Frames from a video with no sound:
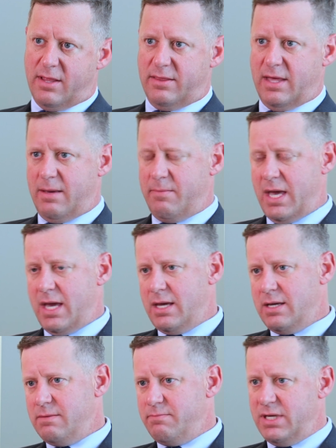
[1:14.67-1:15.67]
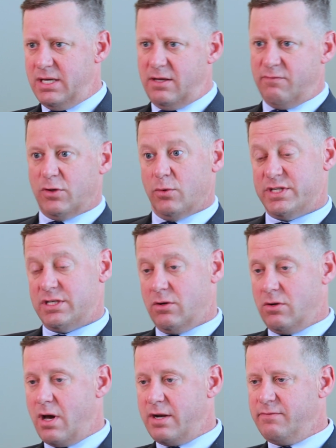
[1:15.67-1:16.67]
they may be influencing
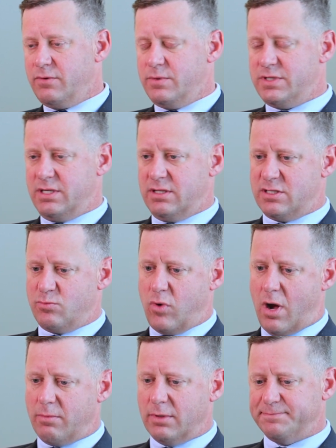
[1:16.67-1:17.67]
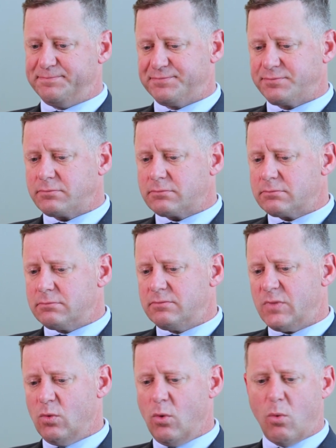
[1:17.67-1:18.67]
or not influencing this problem.
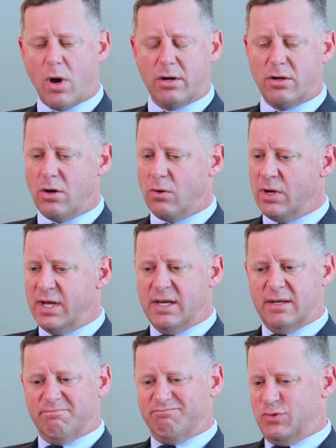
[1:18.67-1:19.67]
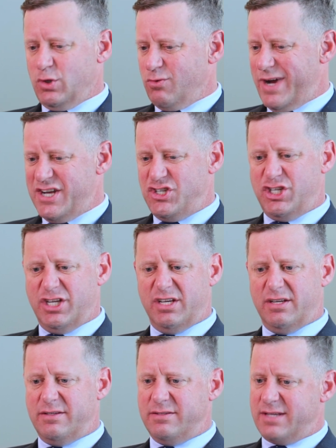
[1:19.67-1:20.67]
We'll want to know
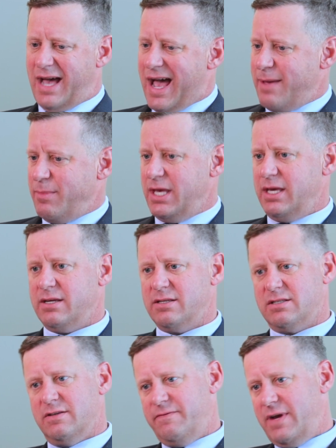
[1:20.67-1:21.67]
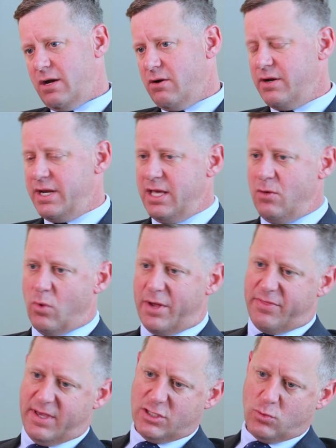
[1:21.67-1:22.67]
duration, timing, severity,
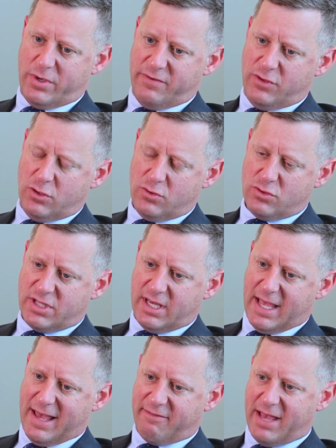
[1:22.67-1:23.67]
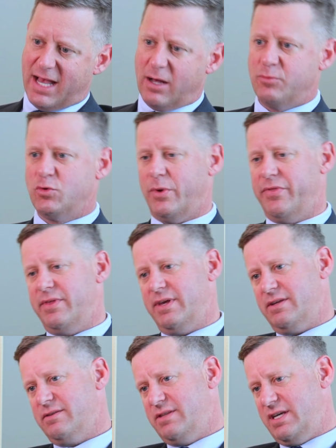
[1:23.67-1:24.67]
what things we've used that have helped,
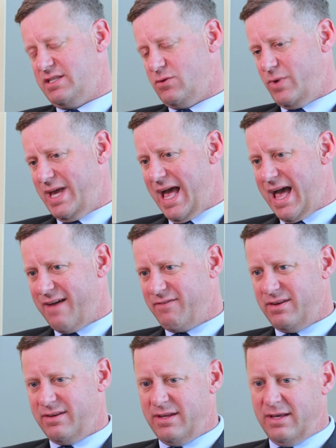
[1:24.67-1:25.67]
things that we haven't,